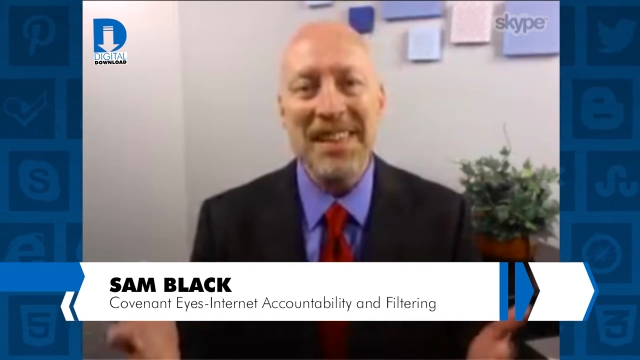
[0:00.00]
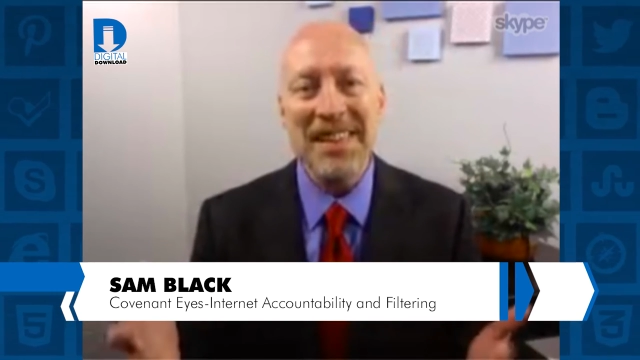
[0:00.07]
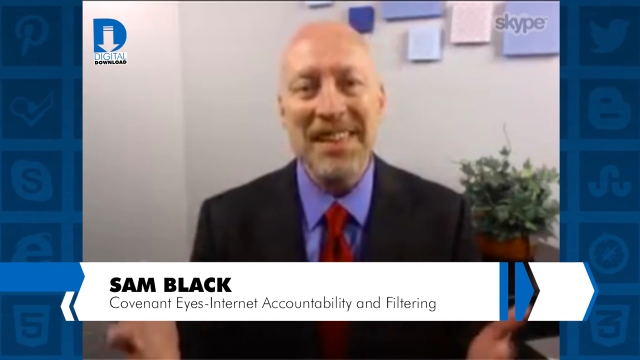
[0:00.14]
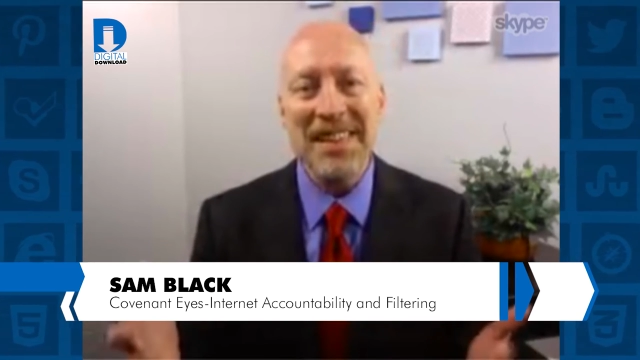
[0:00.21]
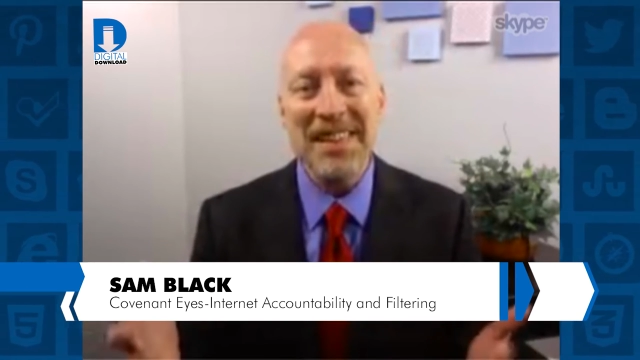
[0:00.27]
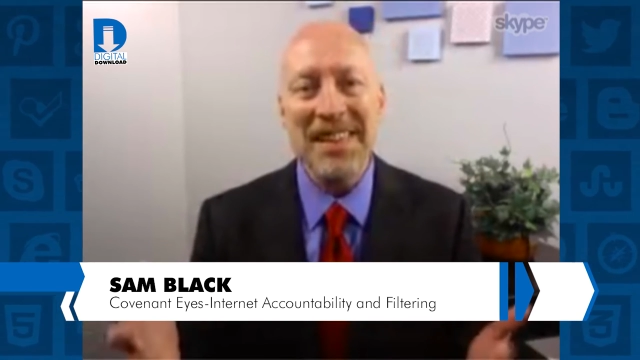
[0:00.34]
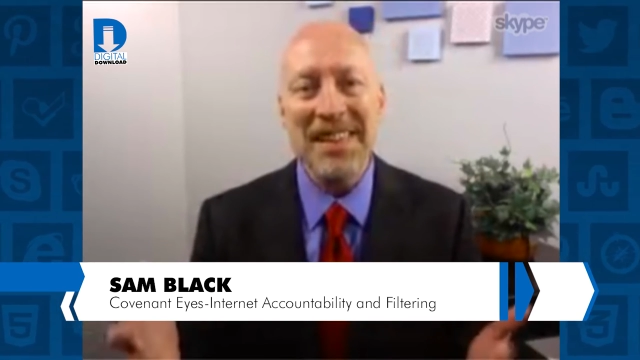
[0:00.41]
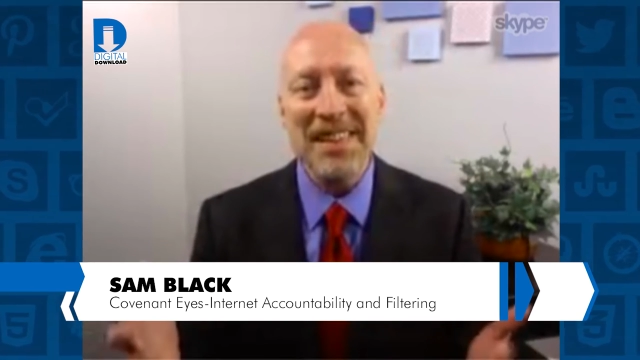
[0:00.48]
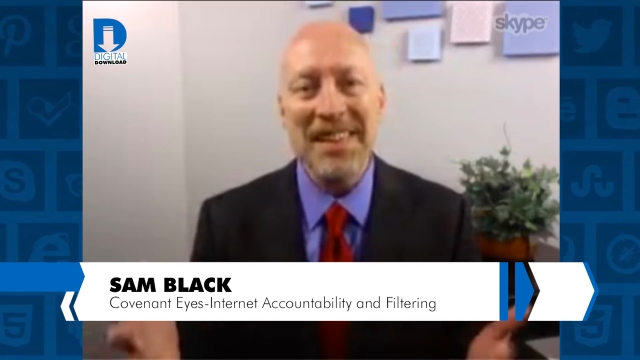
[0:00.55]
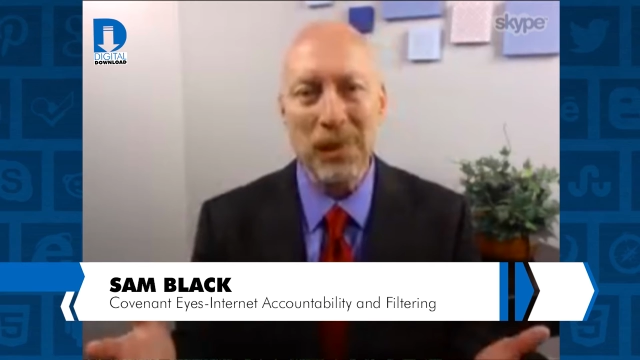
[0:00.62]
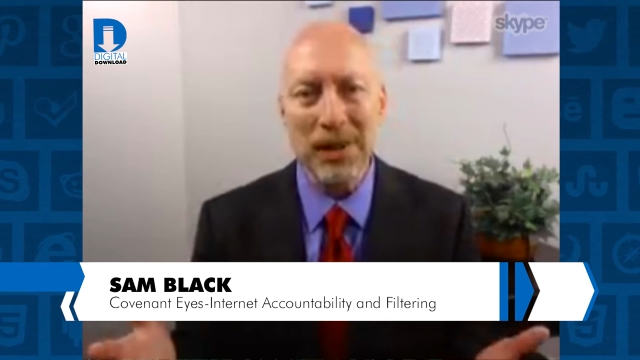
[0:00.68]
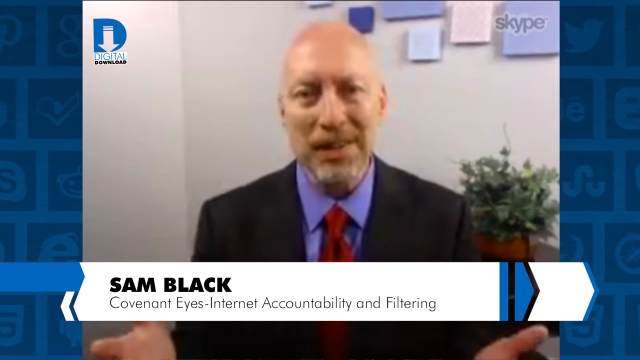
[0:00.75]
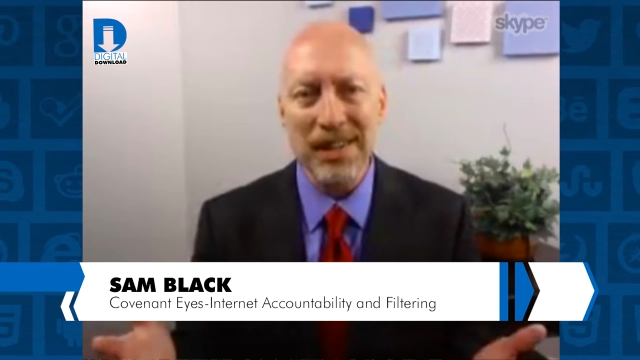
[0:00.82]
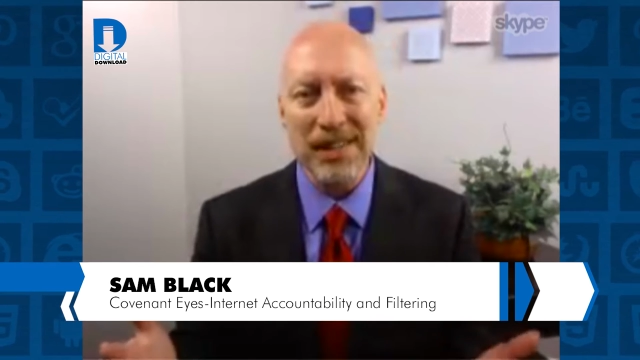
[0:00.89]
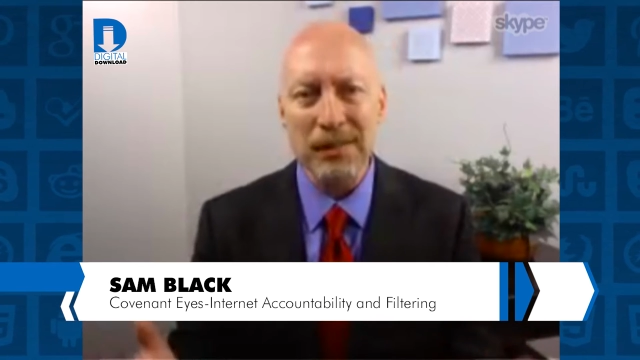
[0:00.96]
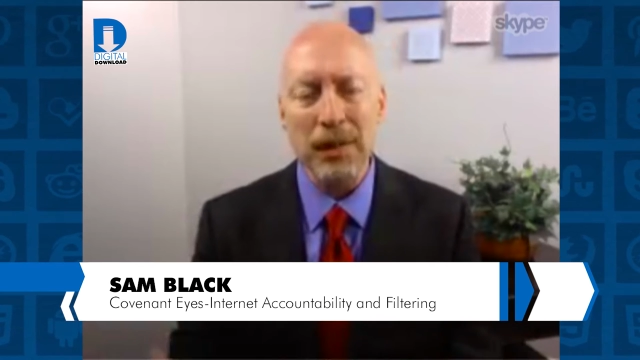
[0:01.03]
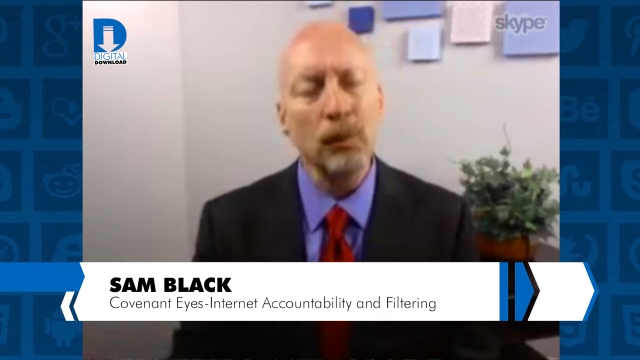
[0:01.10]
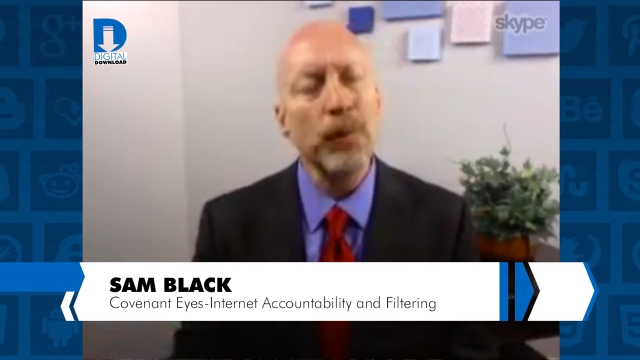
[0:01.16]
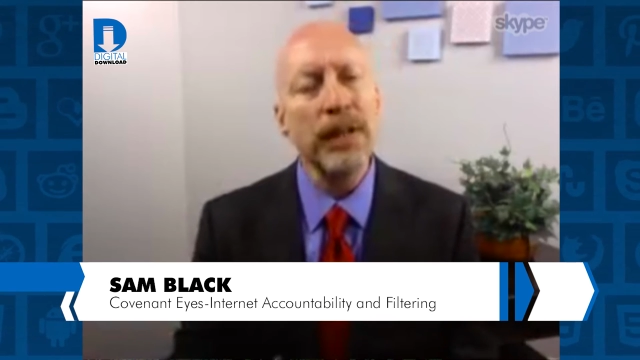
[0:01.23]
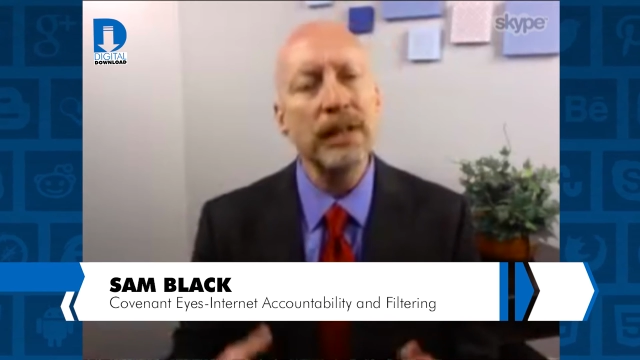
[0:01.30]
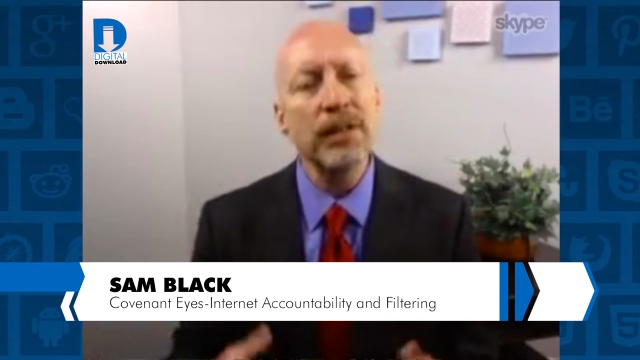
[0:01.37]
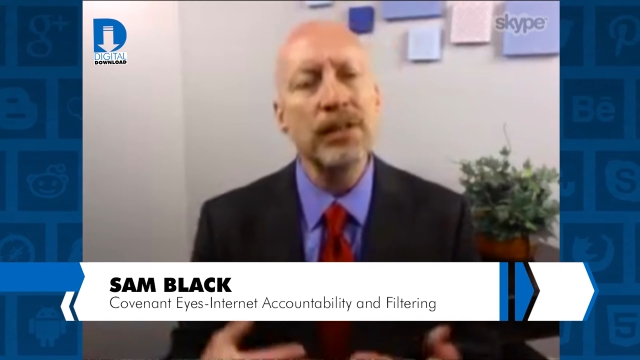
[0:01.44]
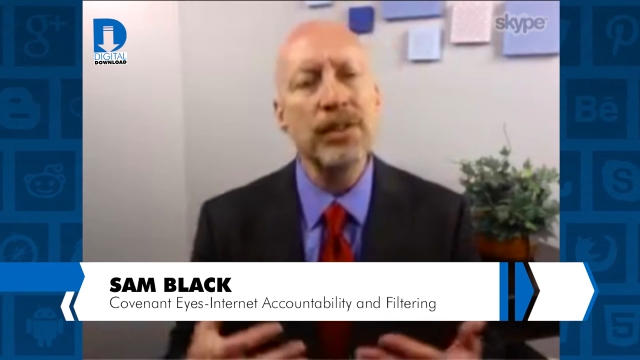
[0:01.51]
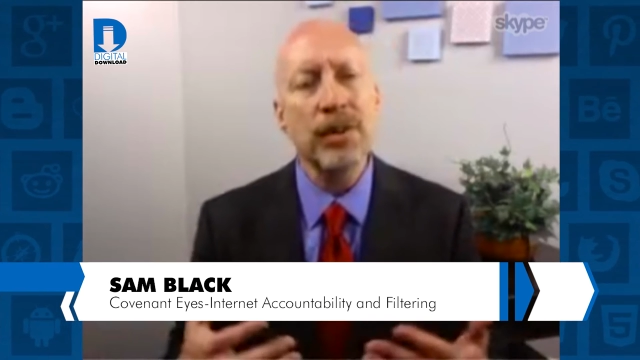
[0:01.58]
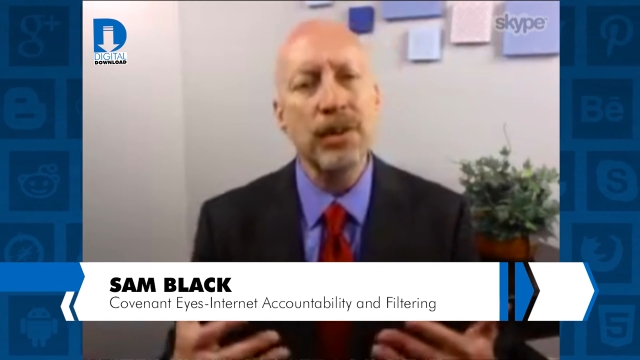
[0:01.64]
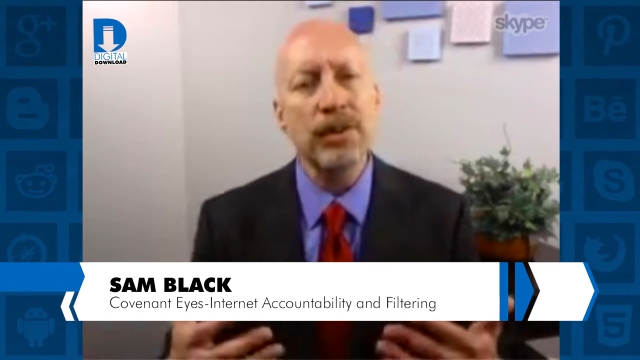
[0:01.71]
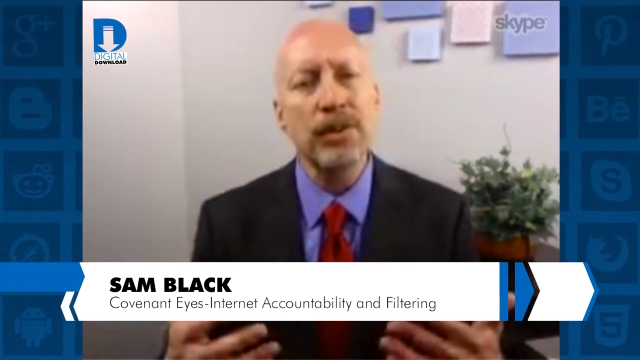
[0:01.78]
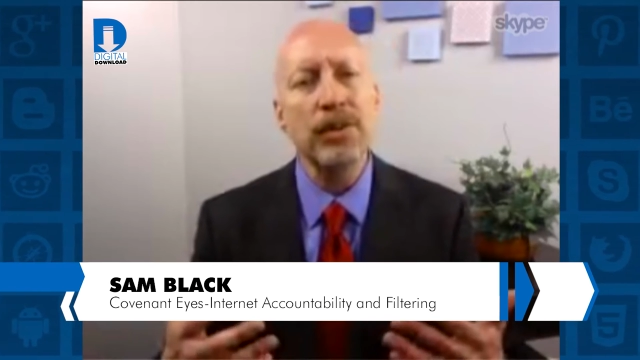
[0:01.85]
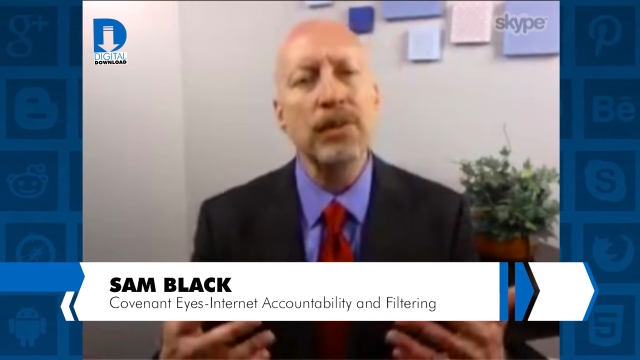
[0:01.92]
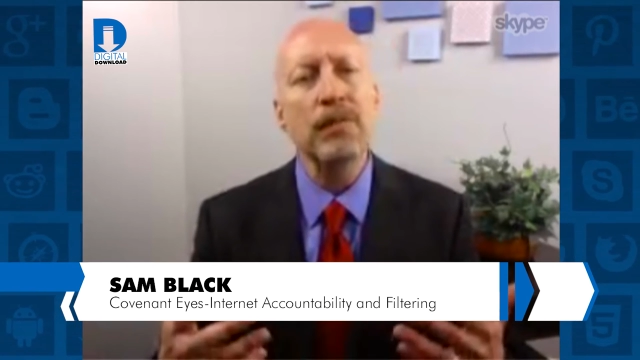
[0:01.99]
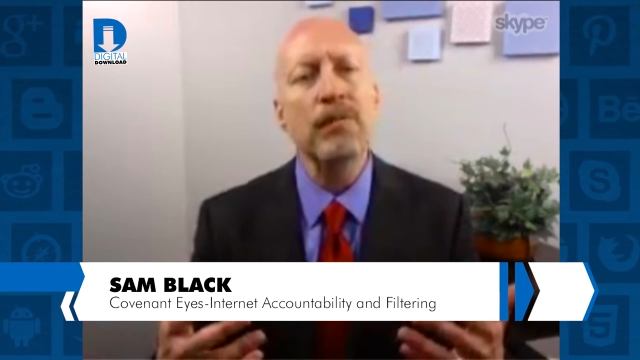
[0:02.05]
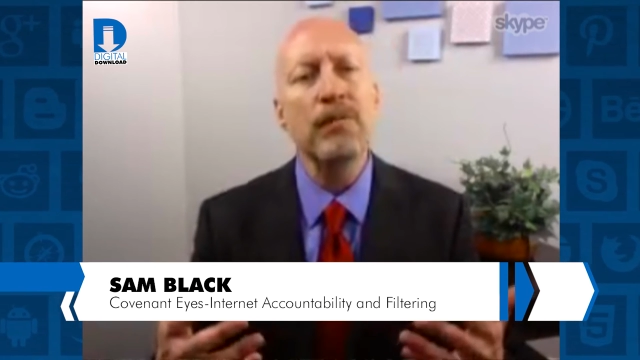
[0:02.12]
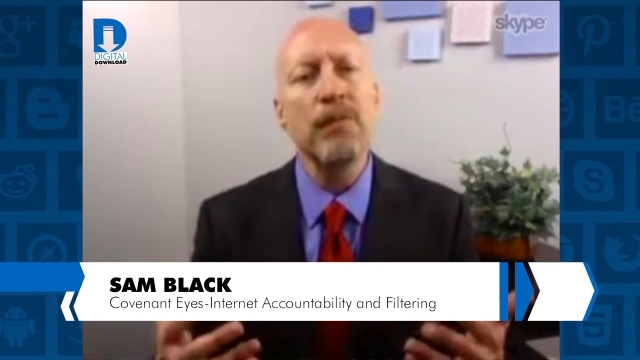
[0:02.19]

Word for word: that sounds weird, doesn't it? But we can start